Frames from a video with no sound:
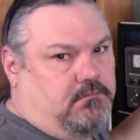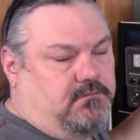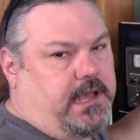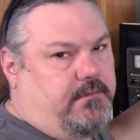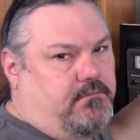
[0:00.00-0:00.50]

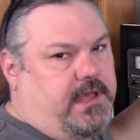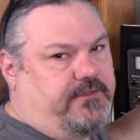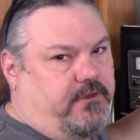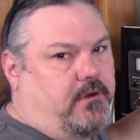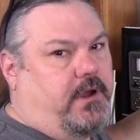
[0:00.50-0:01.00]

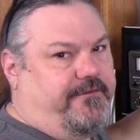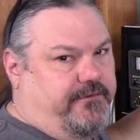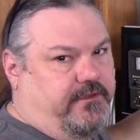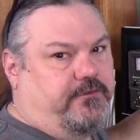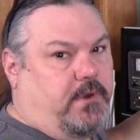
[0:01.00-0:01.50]
that's all right
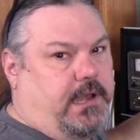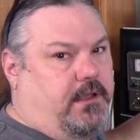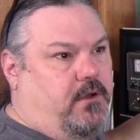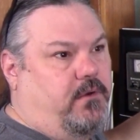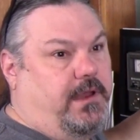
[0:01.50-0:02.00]
for this
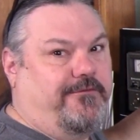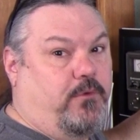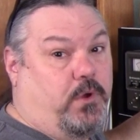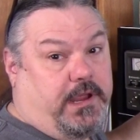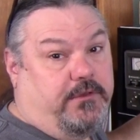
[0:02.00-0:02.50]
radio, and
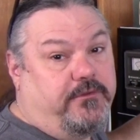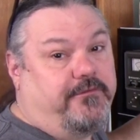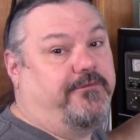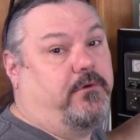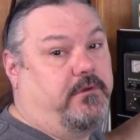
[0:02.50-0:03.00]
for what I use
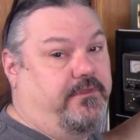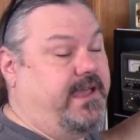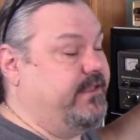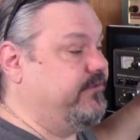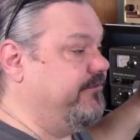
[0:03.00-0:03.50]
it for,
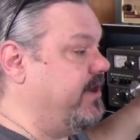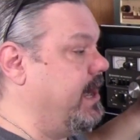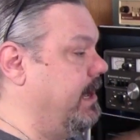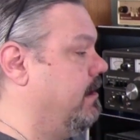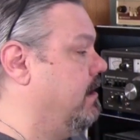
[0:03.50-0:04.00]
that's
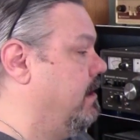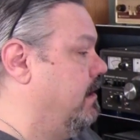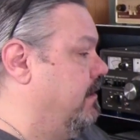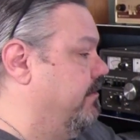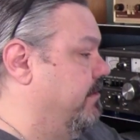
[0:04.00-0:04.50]
fine.
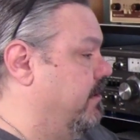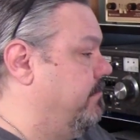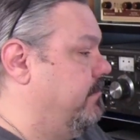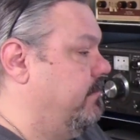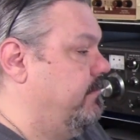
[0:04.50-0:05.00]

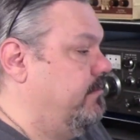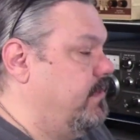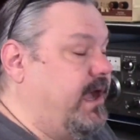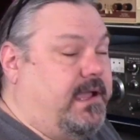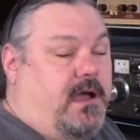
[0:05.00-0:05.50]
The
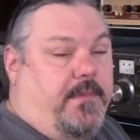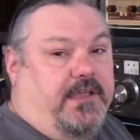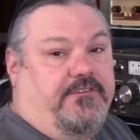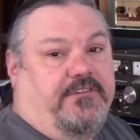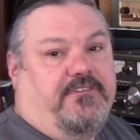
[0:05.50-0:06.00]
ICOM
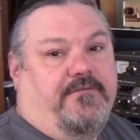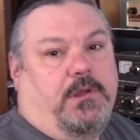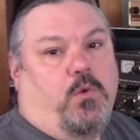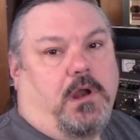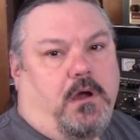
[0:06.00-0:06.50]

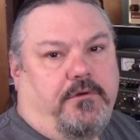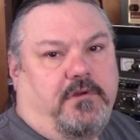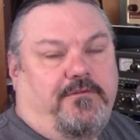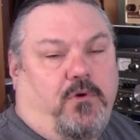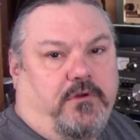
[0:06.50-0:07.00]

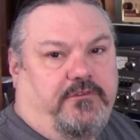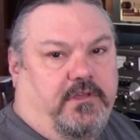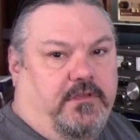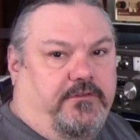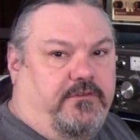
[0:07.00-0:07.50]
IC7100, of course,
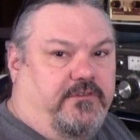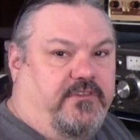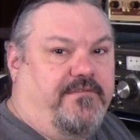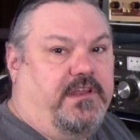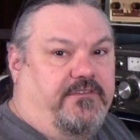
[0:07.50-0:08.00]
is
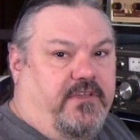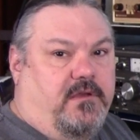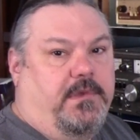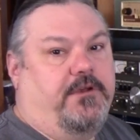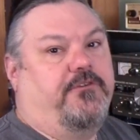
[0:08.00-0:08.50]
70
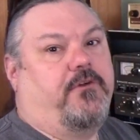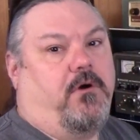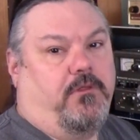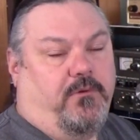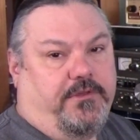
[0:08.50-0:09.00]
centimeters
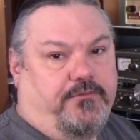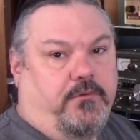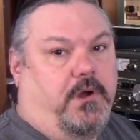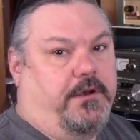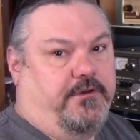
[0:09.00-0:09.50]
all the way
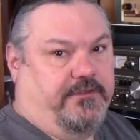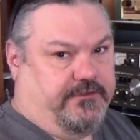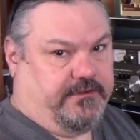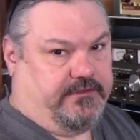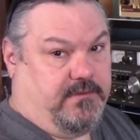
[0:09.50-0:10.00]
through
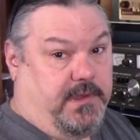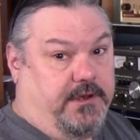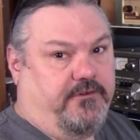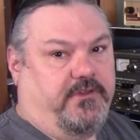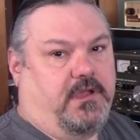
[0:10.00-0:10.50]
160
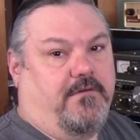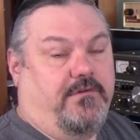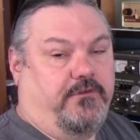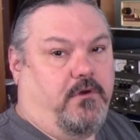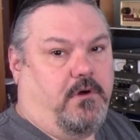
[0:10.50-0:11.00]
meters. It
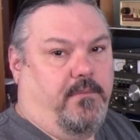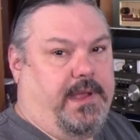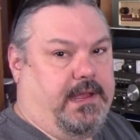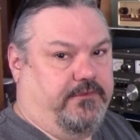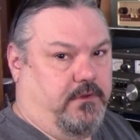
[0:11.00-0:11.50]
covers all
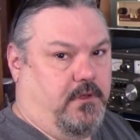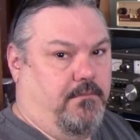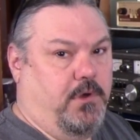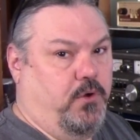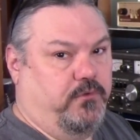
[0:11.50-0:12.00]
bands, all
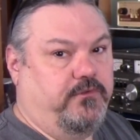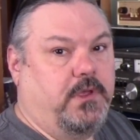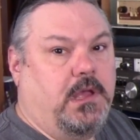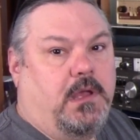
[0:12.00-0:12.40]
modes.